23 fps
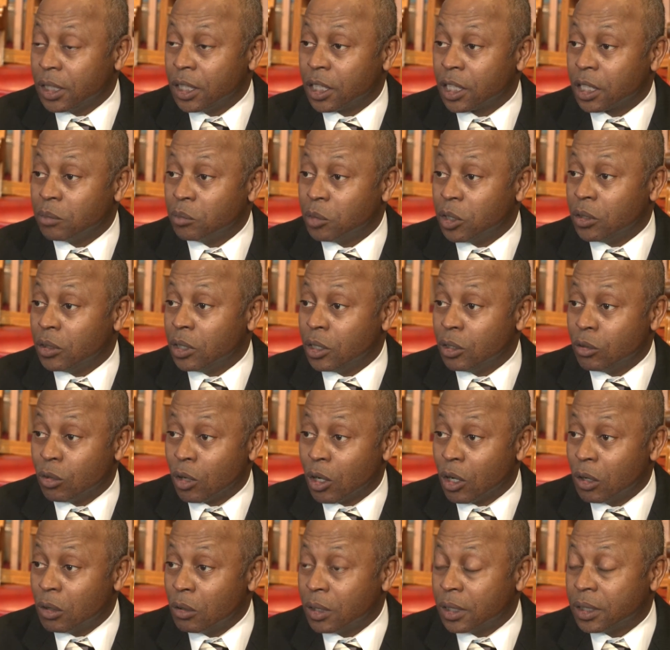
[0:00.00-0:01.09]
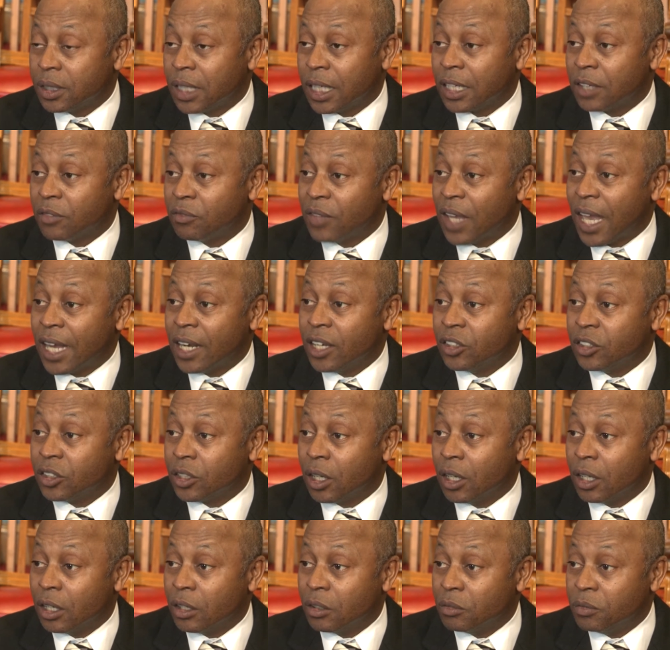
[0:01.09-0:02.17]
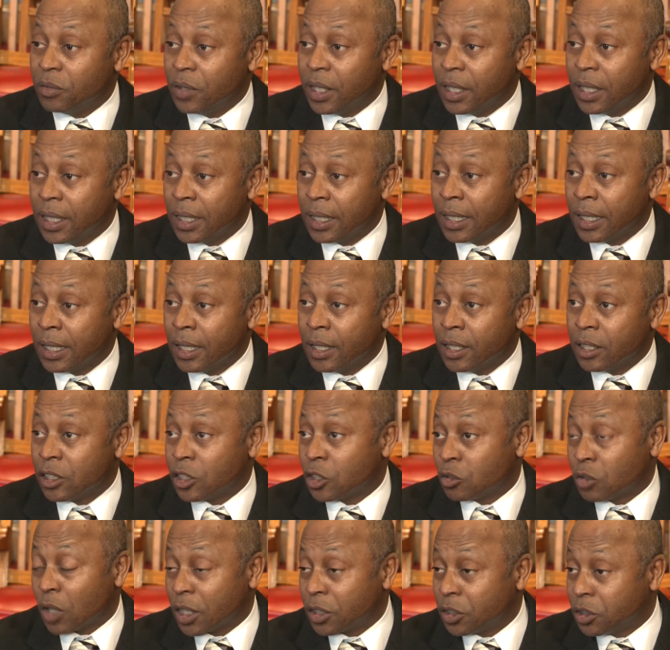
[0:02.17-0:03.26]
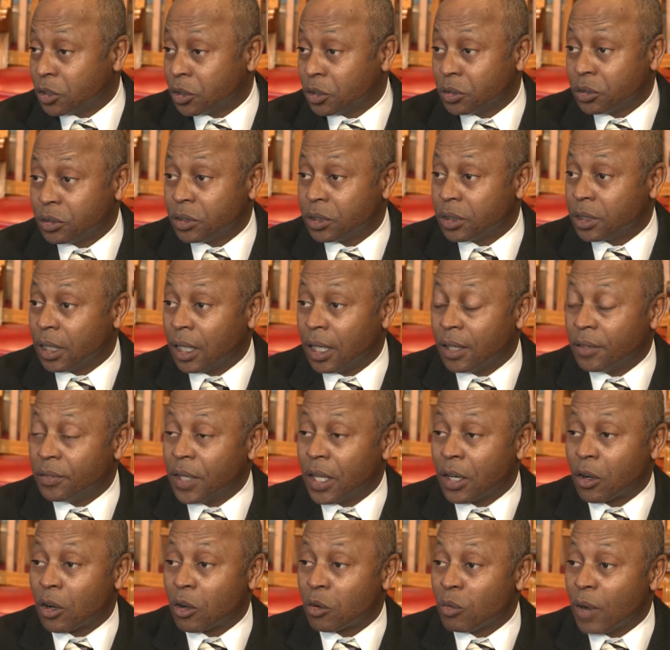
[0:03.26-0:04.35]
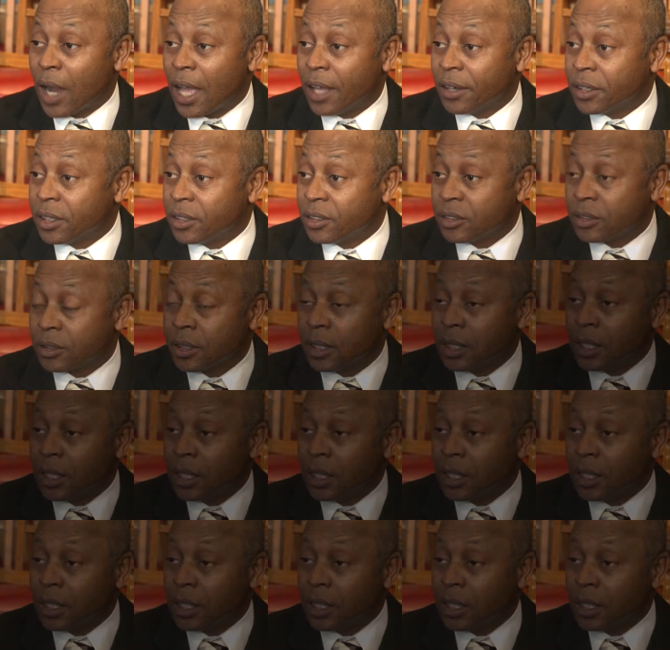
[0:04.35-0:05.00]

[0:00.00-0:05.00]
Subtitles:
the community grow and take advantage of the structures that are around us.